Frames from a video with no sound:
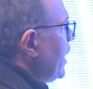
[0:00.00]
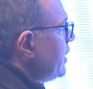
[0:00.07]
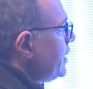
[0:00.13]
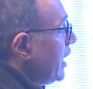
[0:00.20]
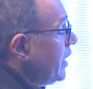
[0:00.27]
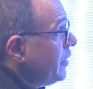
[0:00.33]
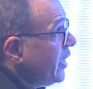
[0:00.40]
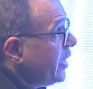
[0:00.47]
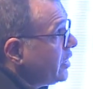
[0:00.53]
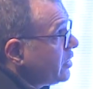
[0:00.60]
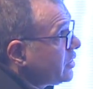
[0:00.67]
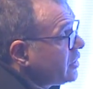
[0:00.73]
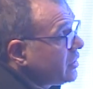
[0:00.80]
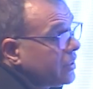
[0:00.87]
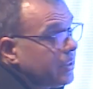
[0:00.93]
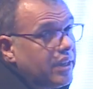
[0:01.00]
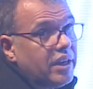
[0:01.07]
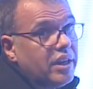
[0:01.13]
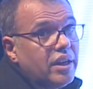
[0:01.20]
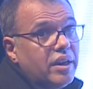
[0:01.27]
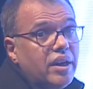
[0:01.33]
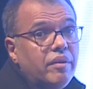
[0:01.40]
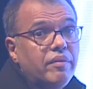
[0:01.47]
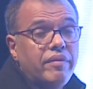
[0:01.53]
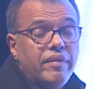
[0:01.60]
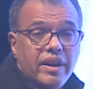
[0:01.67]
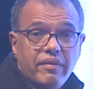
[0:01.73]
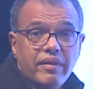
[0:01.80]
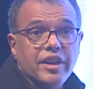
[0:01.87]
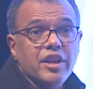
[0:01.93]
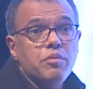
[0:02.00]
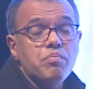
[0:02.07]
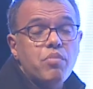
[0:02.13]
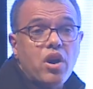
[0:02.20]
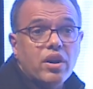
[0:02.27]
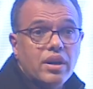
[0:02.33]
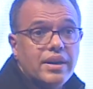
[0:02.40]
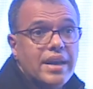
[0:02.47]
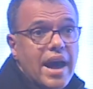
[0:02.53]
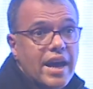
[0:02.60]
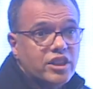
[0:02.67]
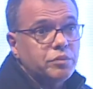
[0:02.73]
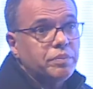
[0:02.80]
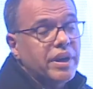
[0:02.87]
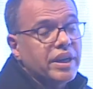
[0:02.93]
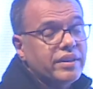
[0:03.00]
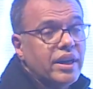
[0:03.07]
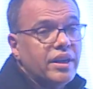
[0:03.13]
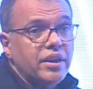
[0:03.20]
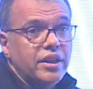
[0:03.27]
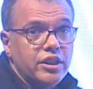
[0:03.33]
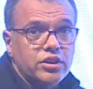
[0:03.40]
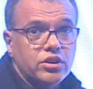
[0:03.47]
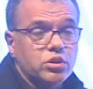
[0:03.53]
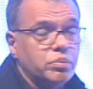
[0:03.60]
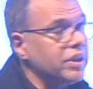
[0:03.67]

then there is a very, very important aspect that needs to be